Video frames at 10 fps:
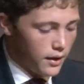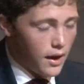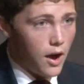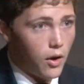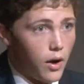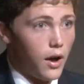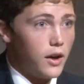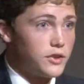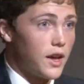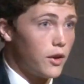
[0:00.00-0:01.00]
Now,
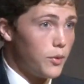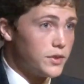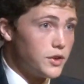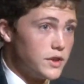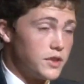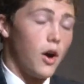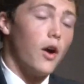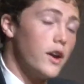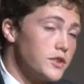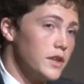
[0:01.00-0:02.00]
a set group of students has
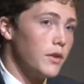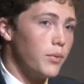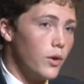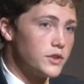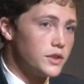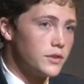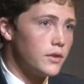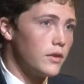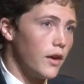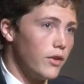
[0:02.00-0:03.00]
already received a
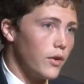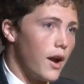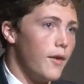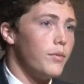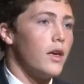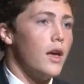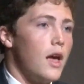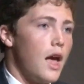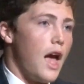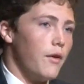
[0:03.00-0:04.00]
portion of the grant,
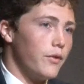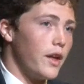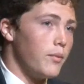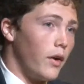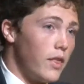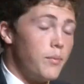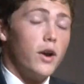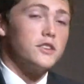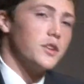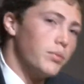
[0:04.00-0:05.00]
and with their money, they
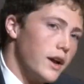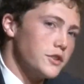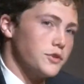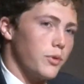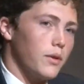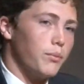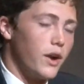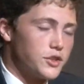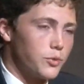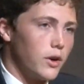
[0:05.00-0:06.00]
purchased a
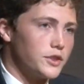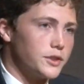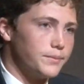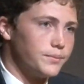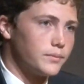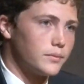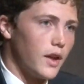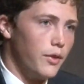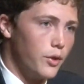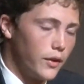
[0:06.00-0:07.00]
pressure washer.
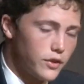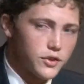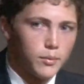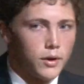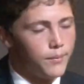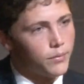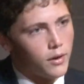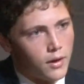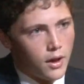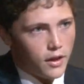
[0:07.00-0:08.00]
And throughout the summer,
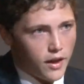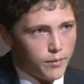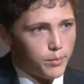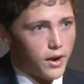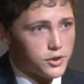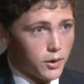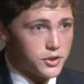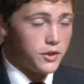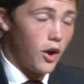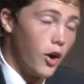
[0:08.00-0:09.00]
they have been pressure
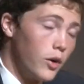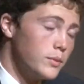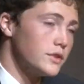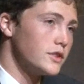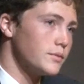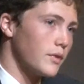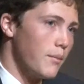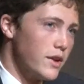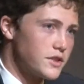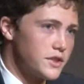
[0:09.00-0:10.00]
washing homes
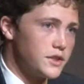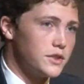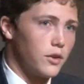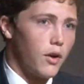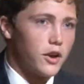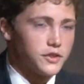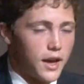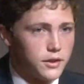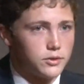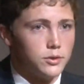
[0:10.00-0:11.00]
and businesses across
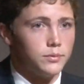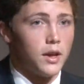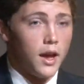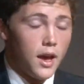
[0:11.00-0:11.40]
Nashville.